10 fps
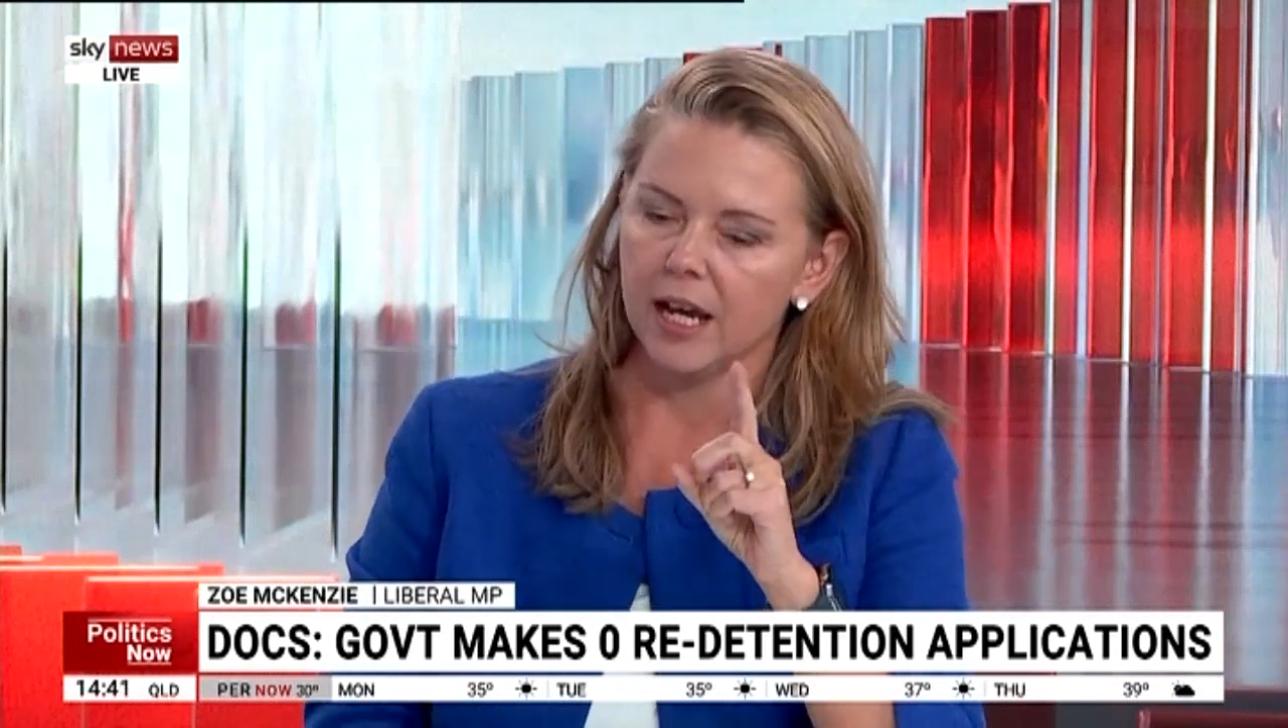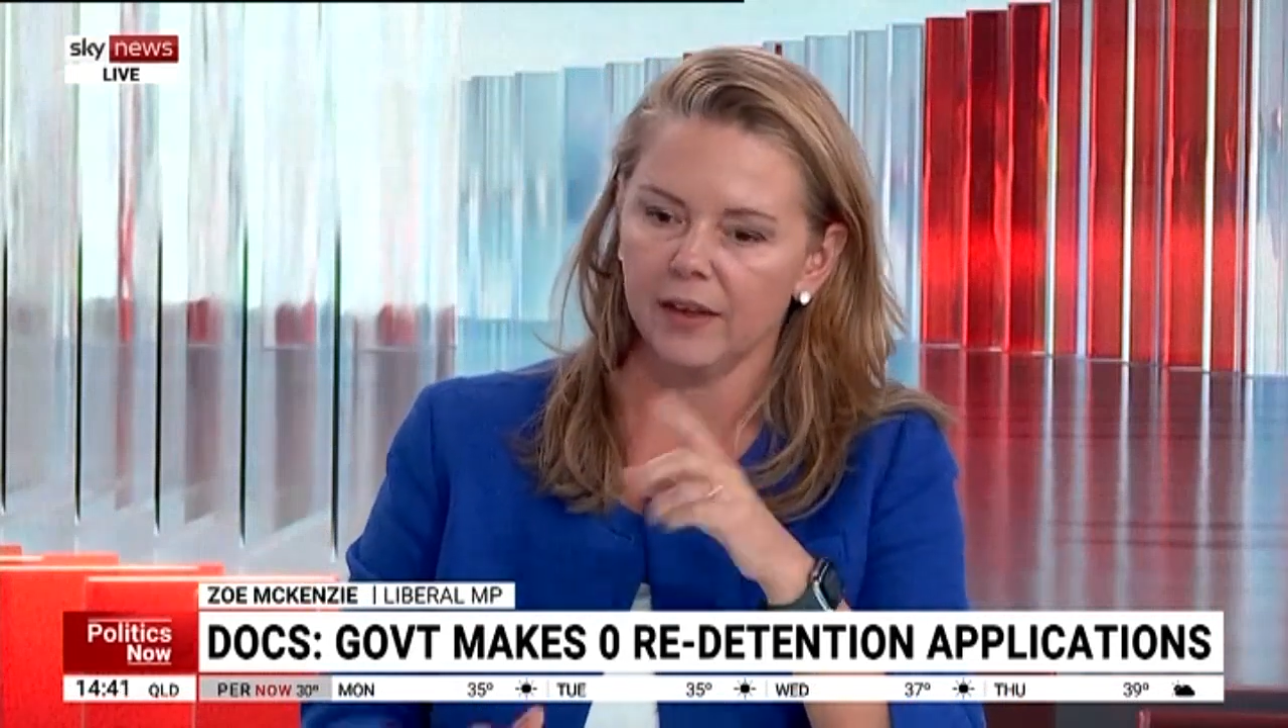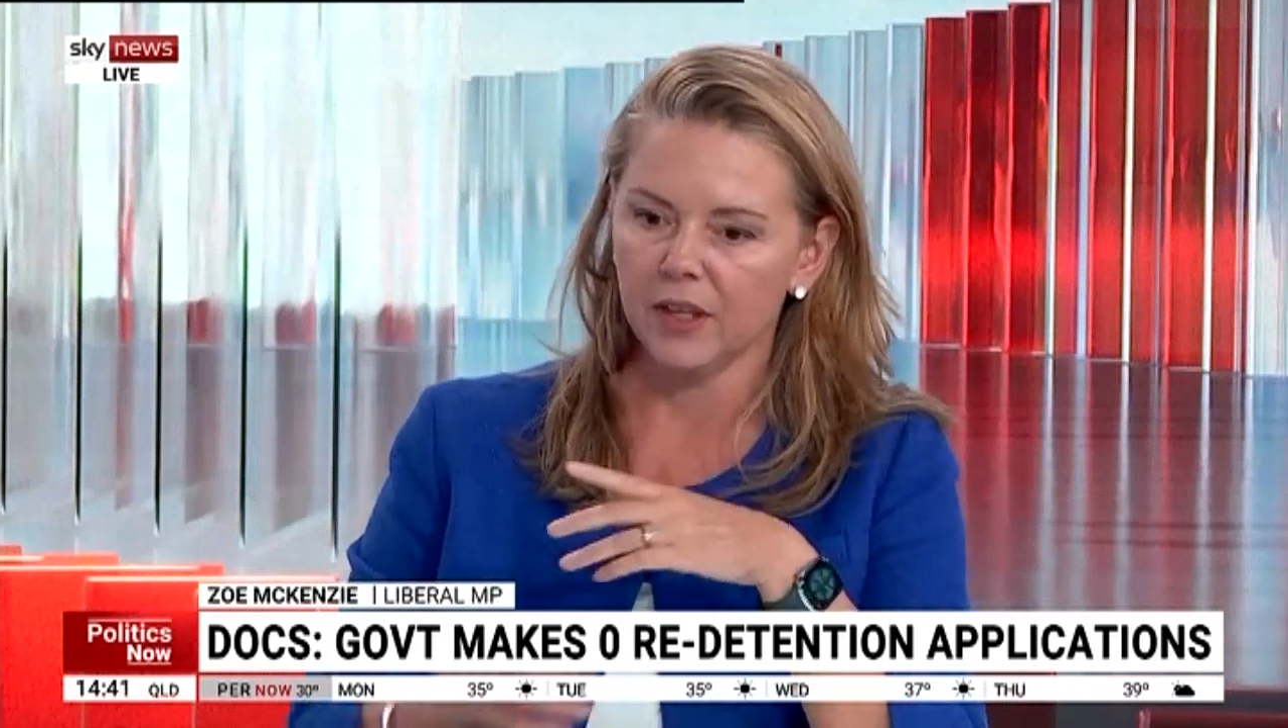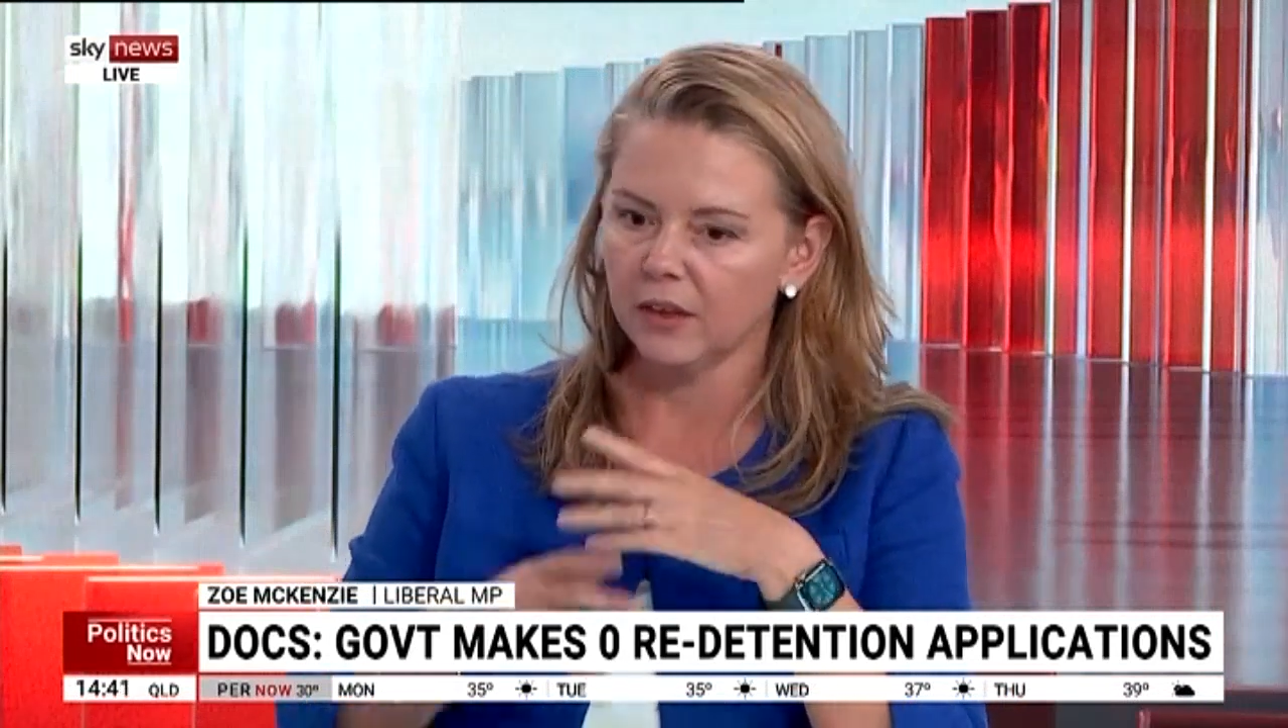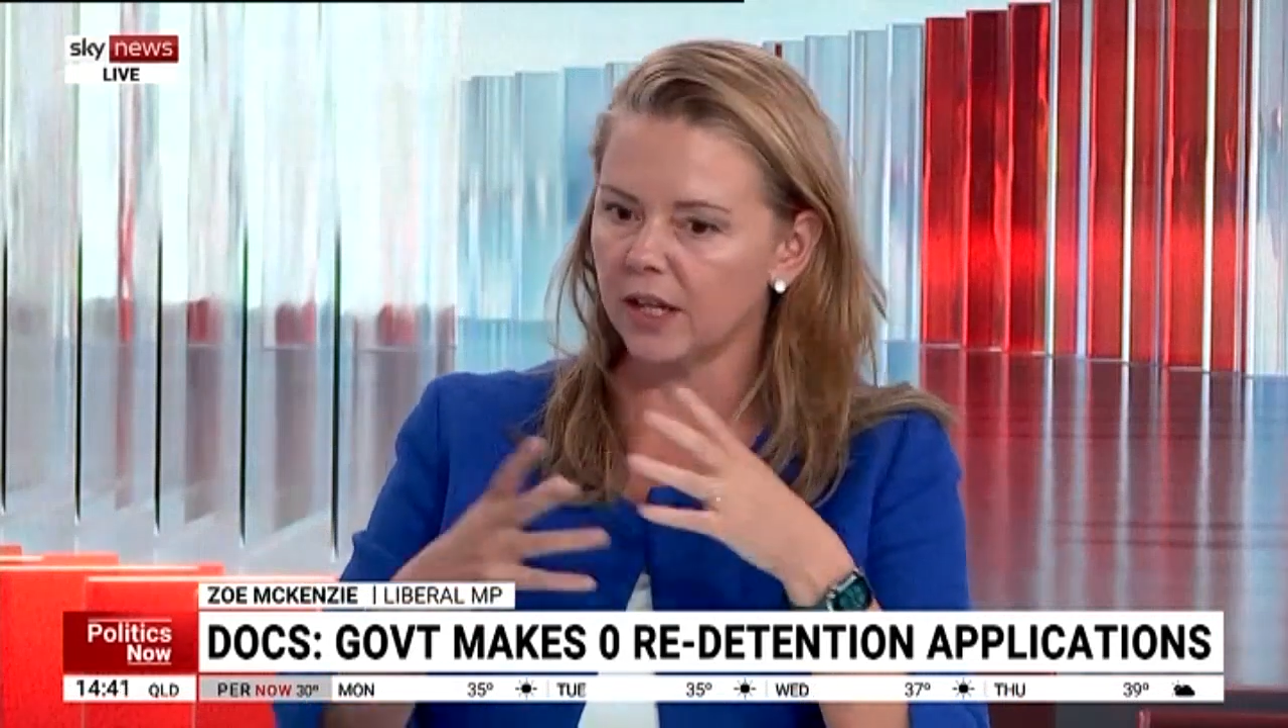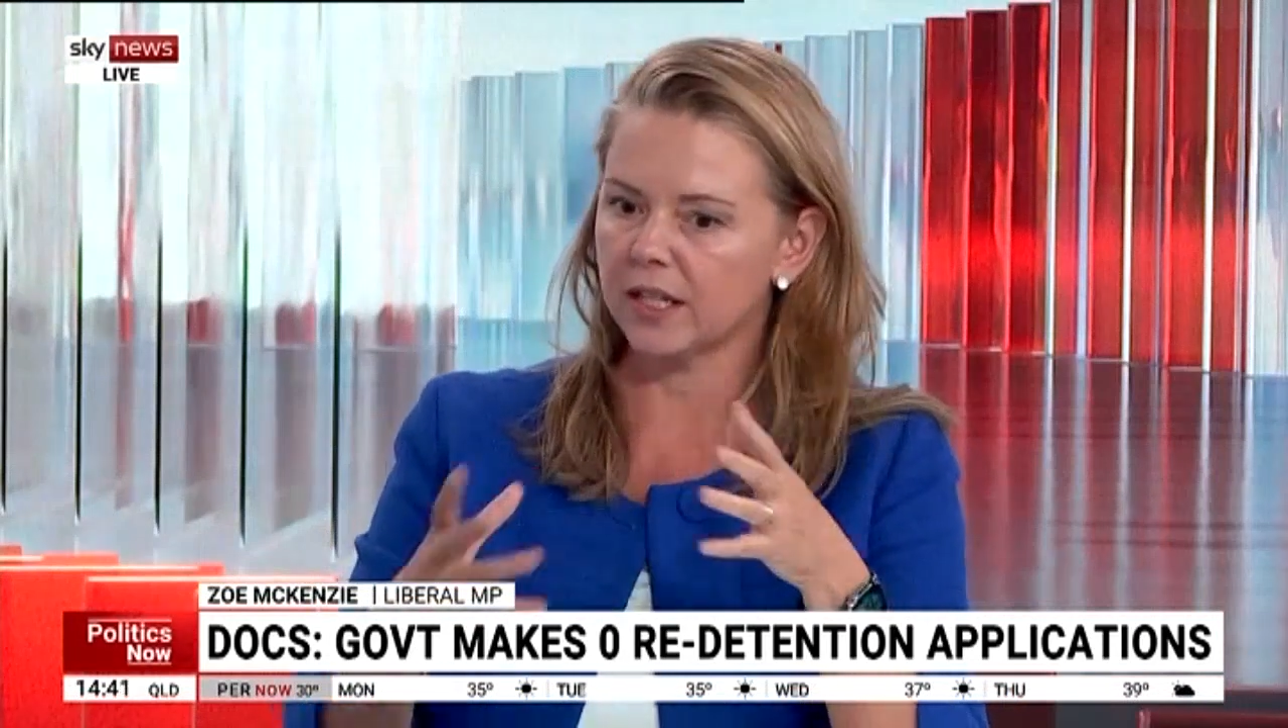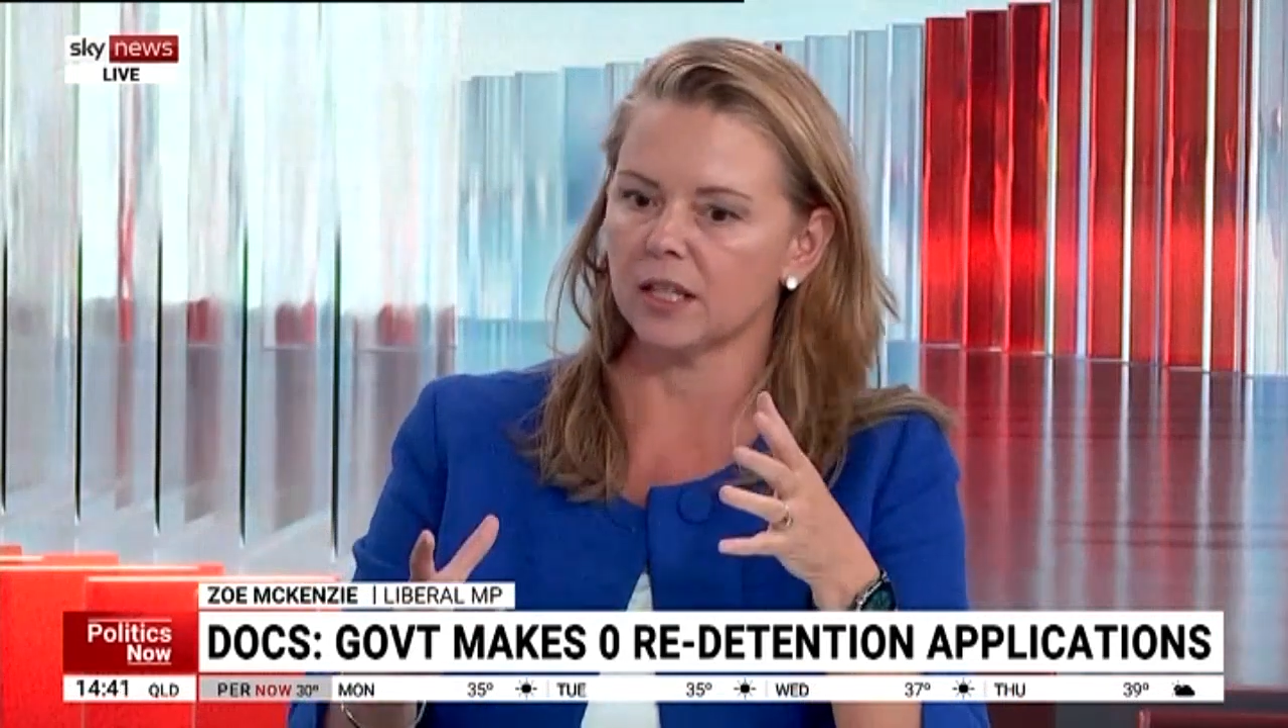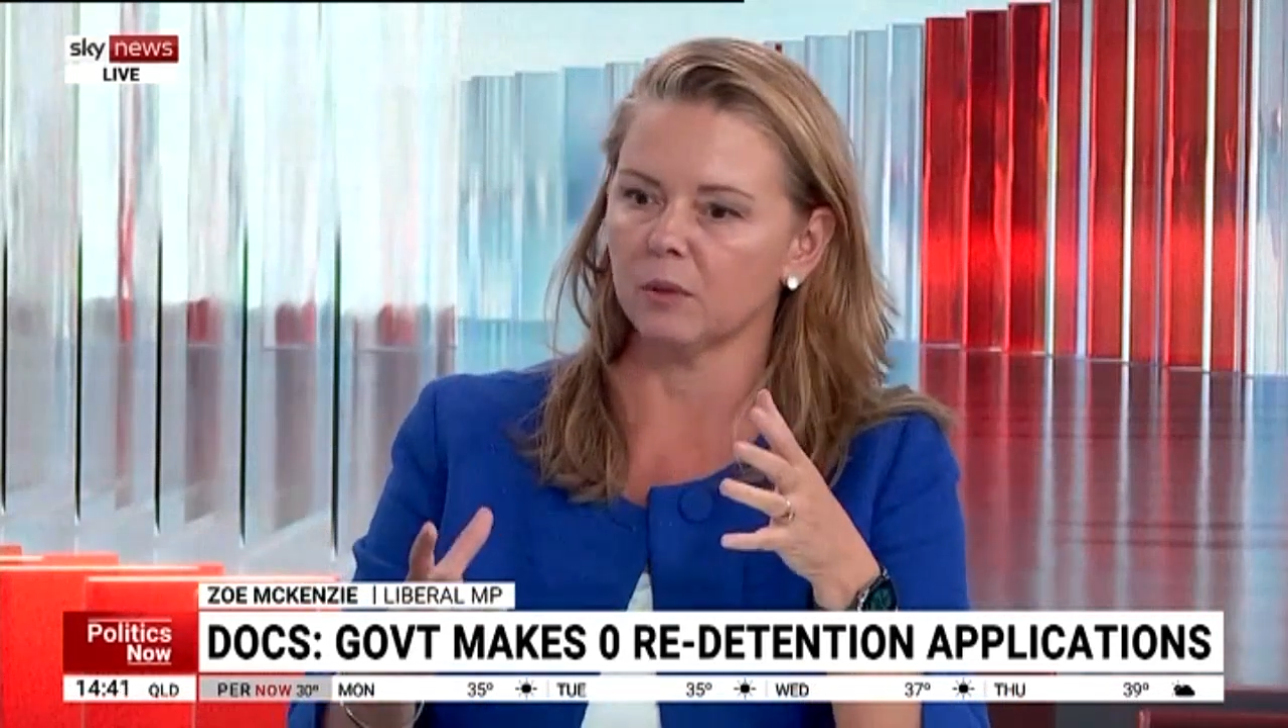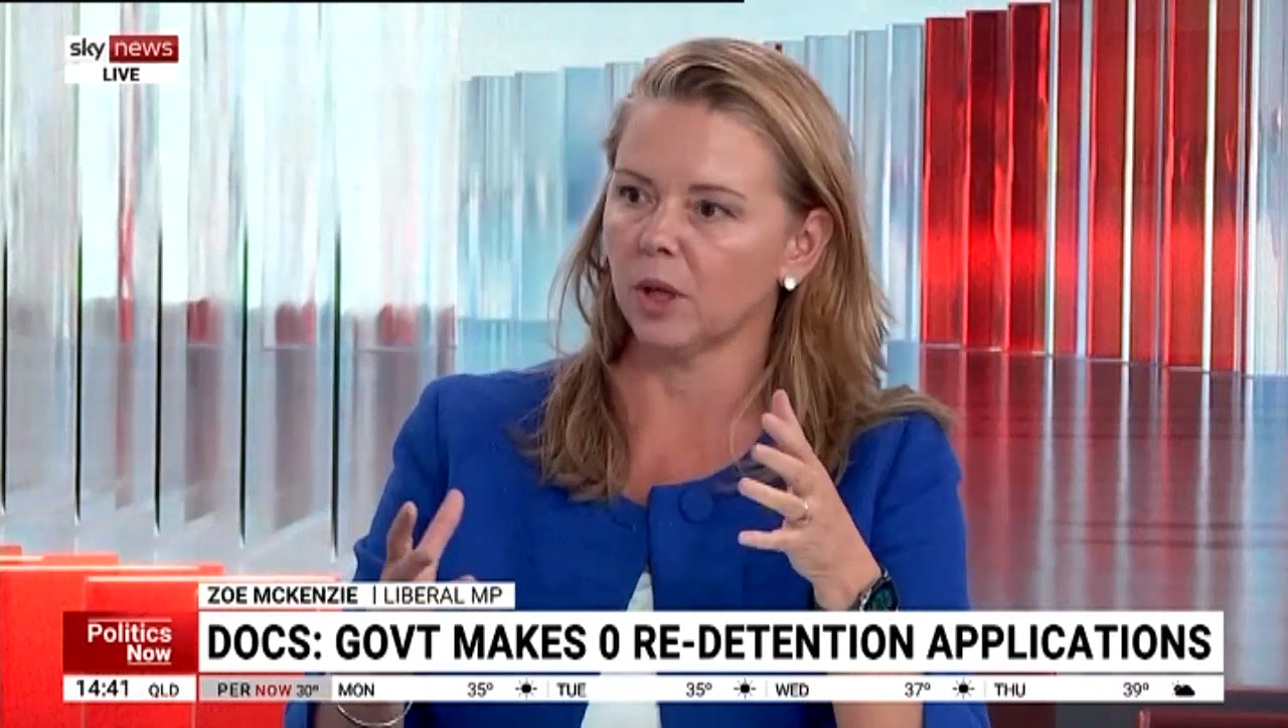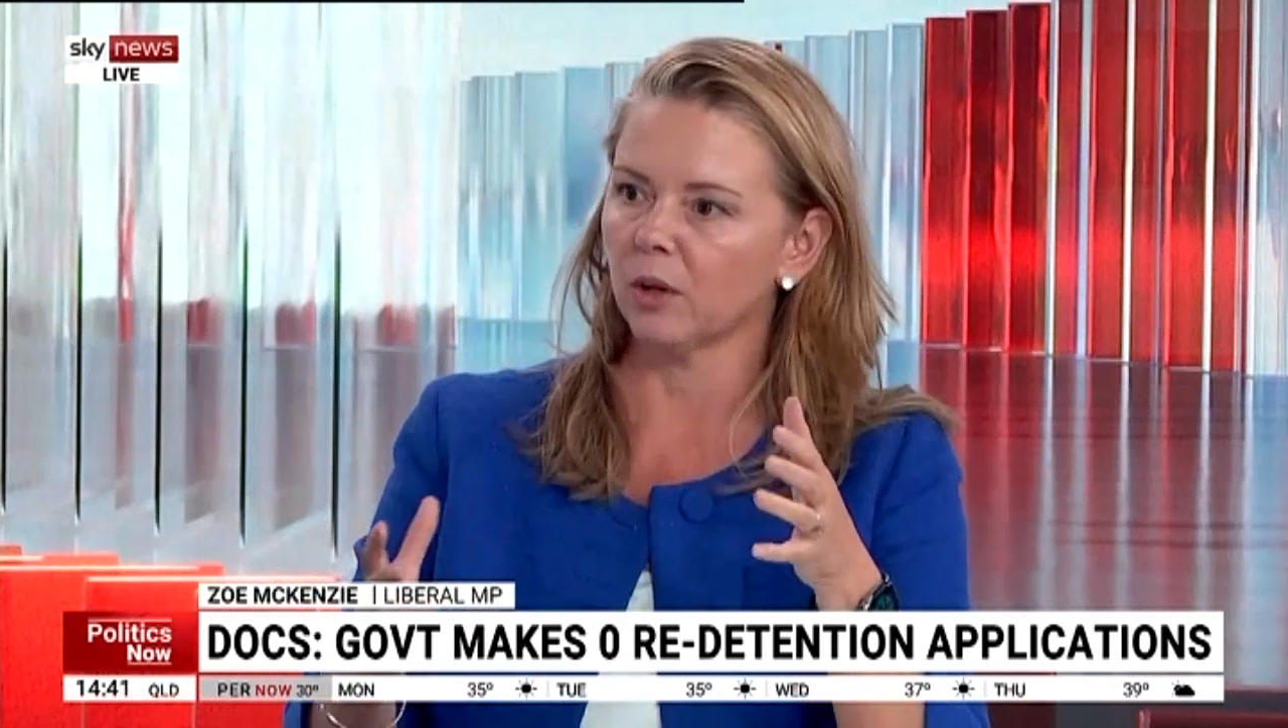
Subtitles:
And then the next thing we know,